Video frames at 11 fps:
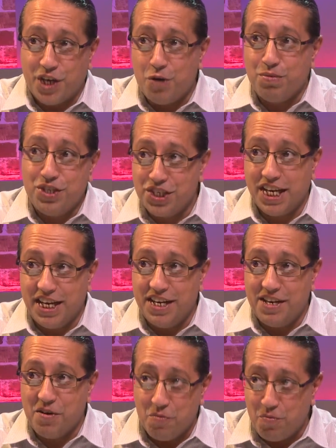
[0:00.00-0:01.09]
I'll be
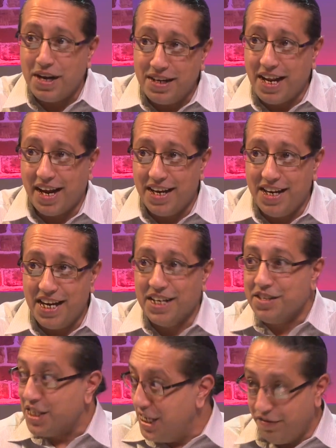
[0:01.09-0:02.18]
sitting one day
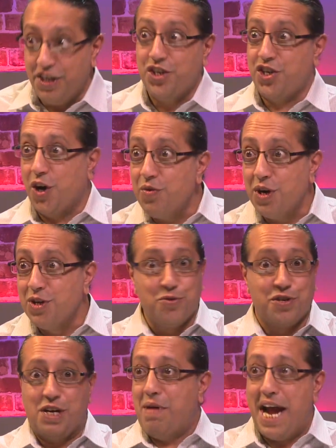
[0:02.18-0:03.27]
in a TV show
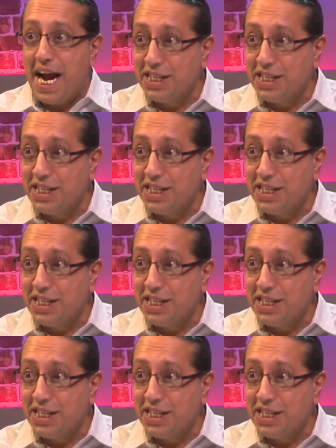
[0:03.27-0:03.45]
talking about